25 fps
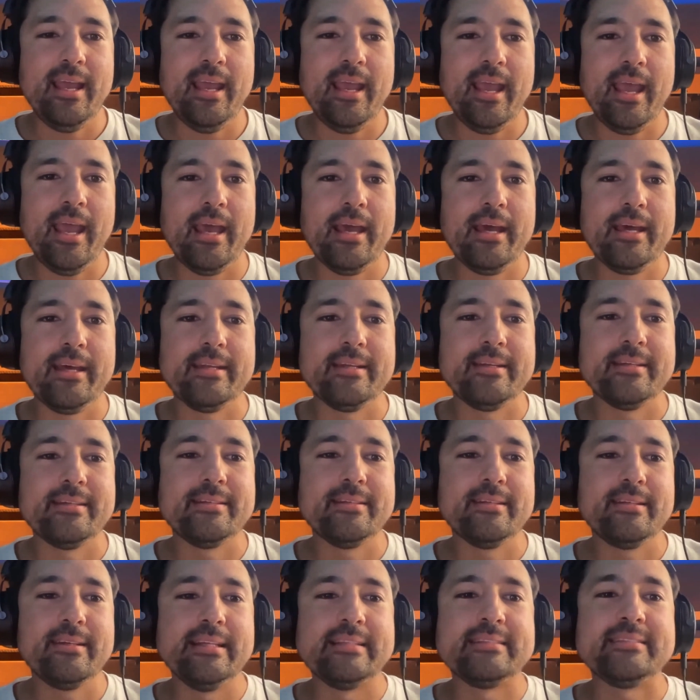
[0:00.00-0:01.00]
And
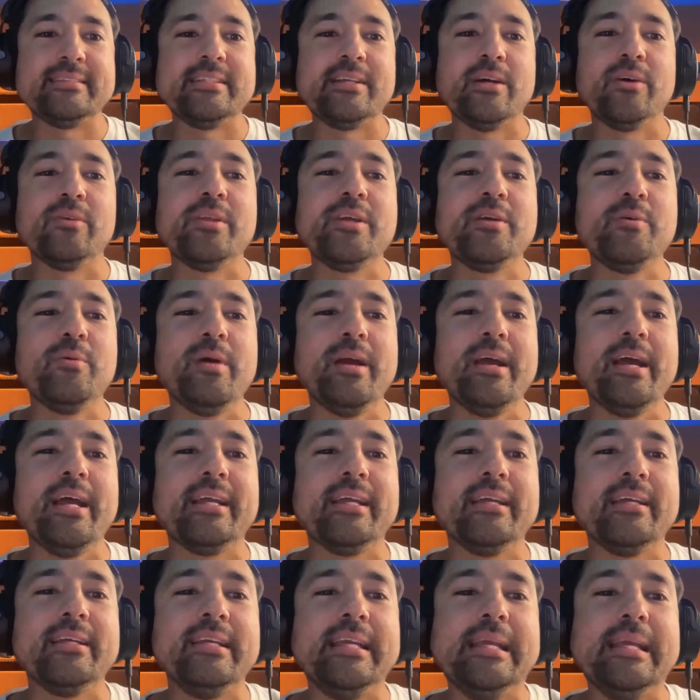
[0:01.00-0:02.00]
it's the only way I
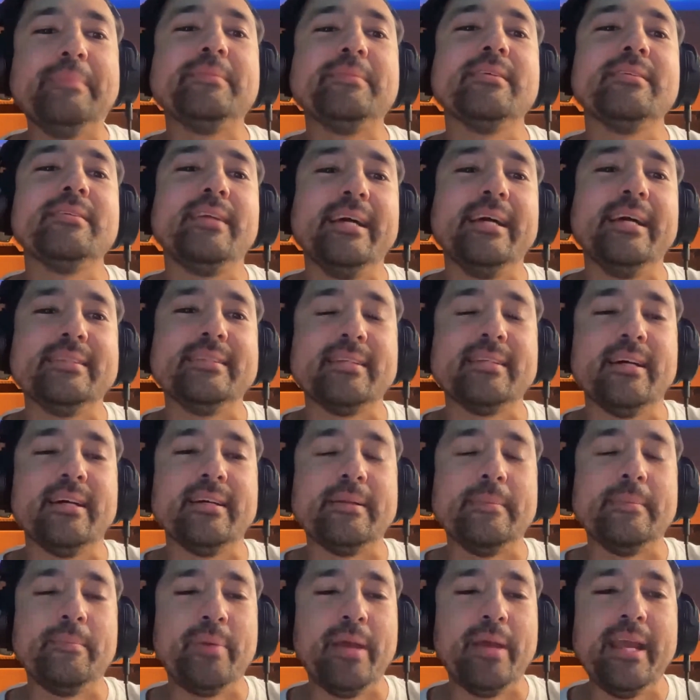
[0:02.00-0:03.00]
can keep the lights
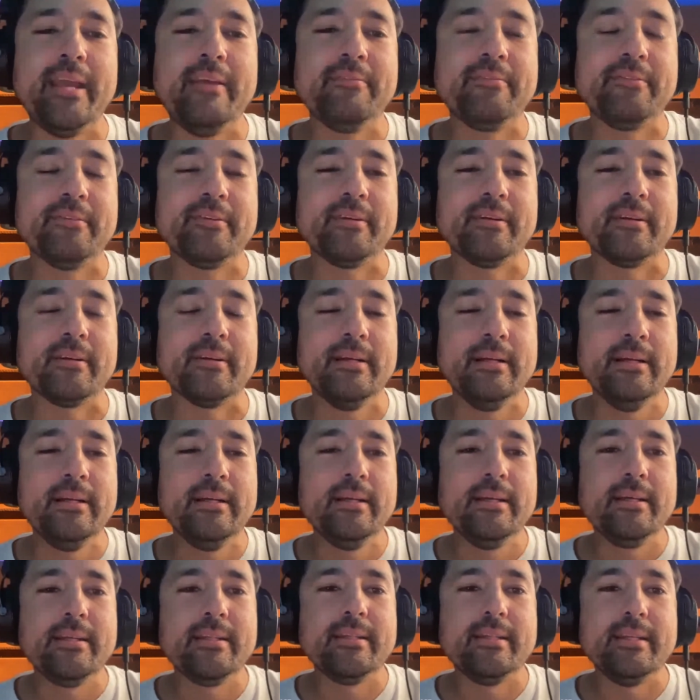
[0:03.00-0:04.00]
on and pay for
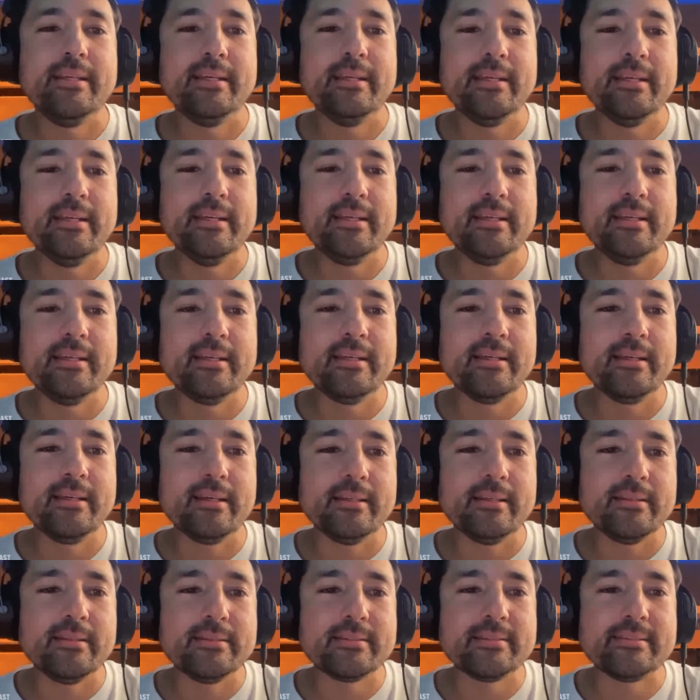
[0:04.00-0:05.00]
the
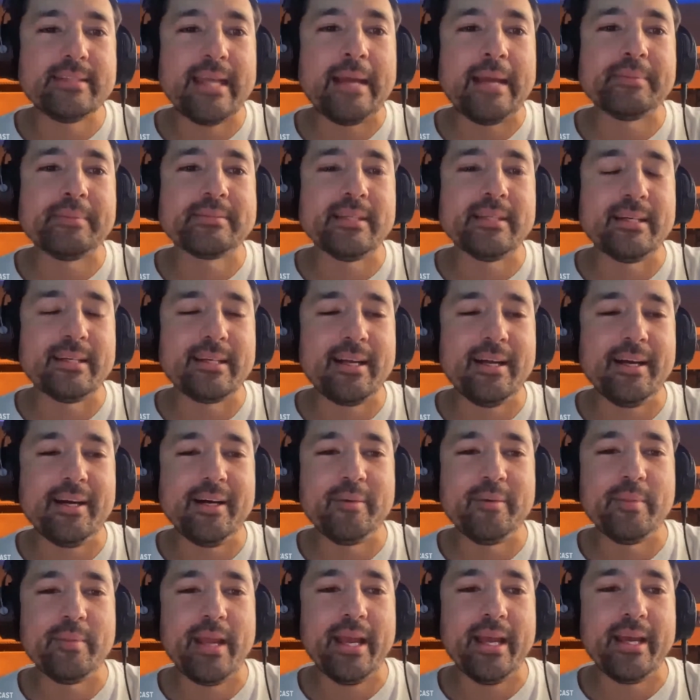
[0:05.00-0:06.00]

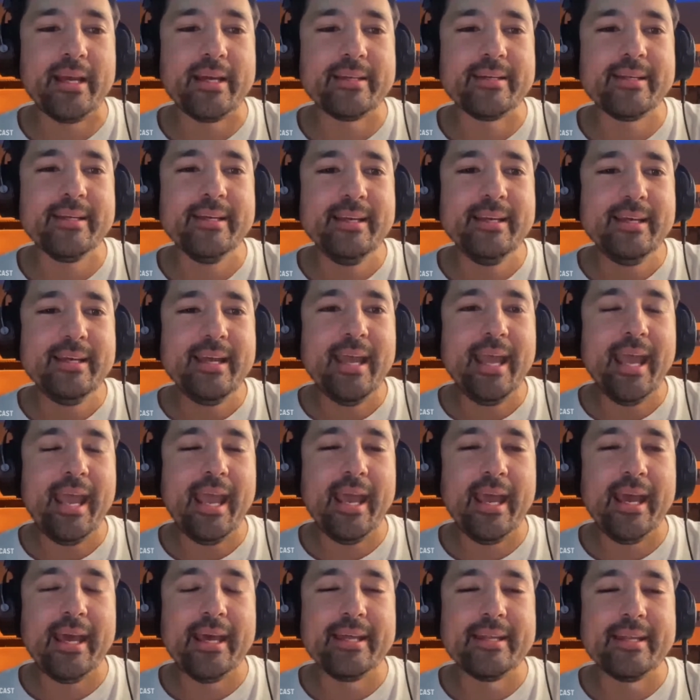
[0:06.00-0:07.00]
stamps.com ad.
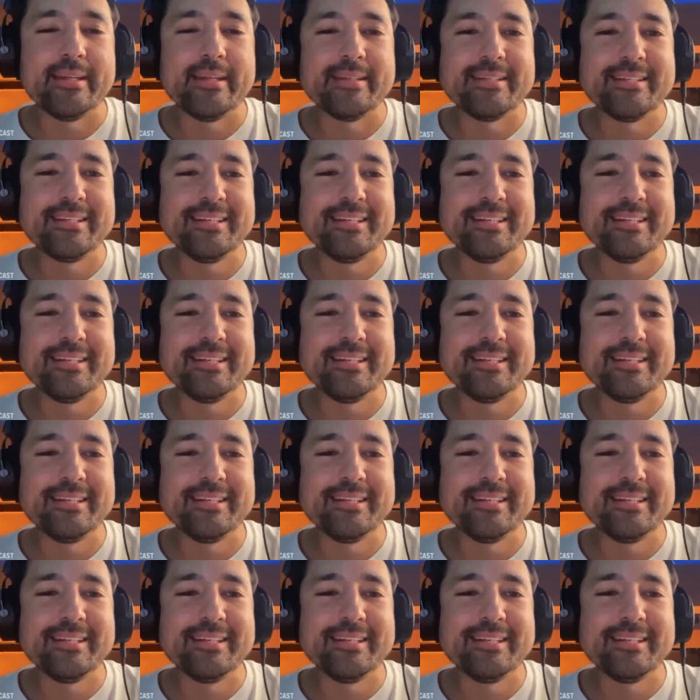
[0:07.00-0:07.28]
And